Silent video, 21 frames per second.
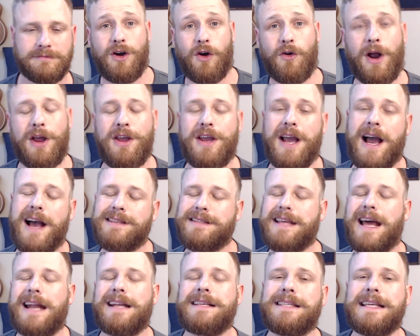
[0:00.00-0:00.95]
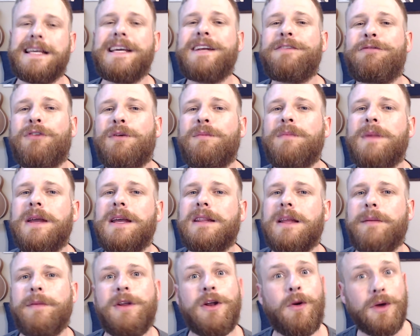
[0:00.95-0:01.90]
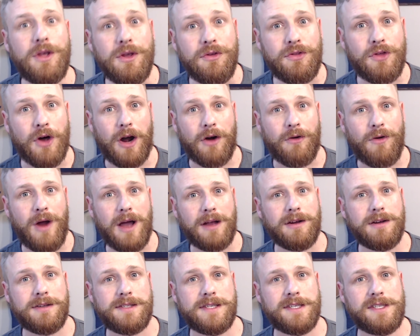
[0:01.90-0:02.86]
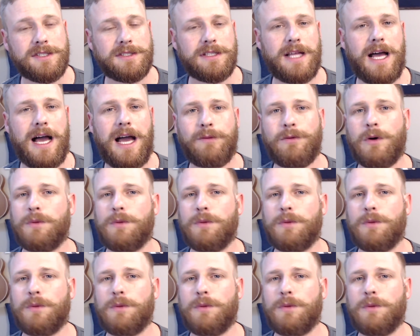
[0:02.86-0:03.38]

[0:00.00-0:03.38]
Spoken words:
All right, you guys, that is it from me. Let me know what you thought of records in July.